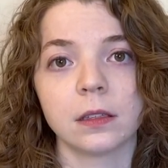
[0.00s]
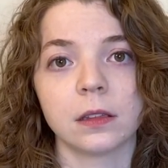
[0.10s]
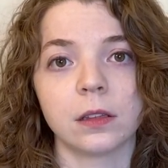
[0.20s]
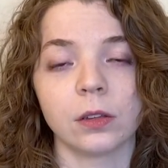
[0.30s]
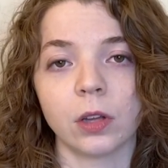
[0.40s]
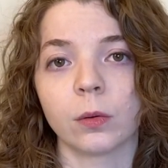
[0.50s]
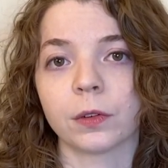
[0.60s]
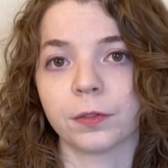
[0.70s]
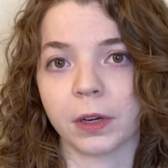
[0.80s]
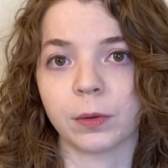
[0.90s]
the lower
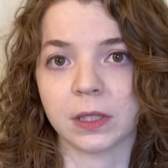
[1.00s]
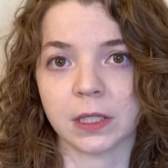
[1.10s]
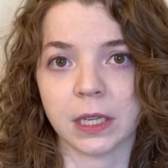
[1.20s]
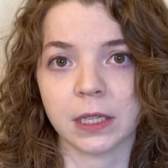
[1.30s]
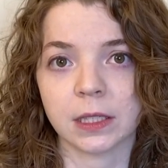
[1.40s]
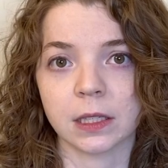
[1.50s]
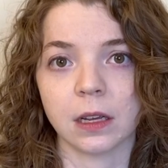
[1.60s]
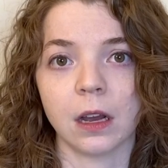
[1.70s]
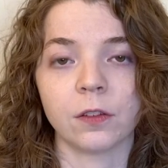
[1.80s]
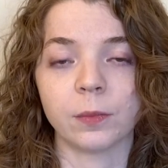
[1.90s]
frequencies
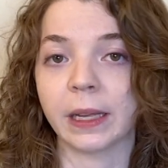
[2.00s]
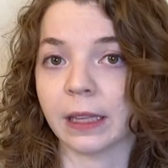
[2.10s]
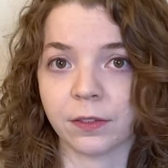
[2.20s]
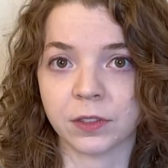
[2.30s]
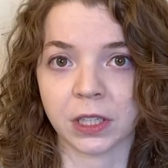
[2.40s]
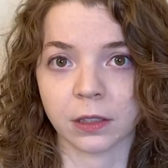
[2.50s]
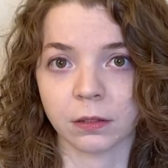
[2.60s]
of my left ear.